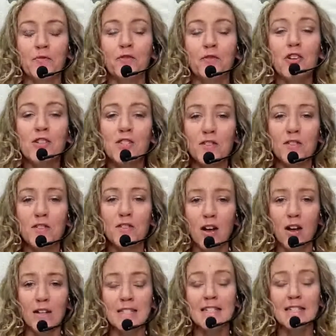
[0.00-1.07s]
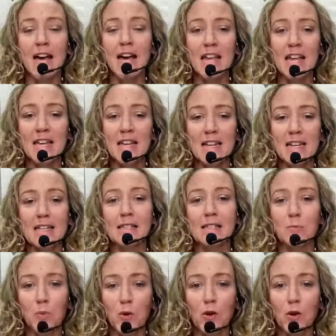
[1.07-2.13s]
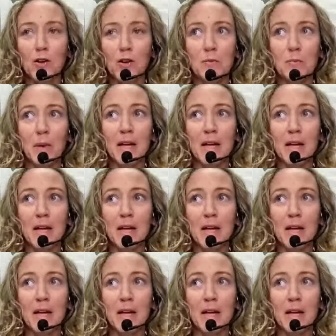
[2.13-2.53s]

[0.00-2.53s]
first of all, diet is important,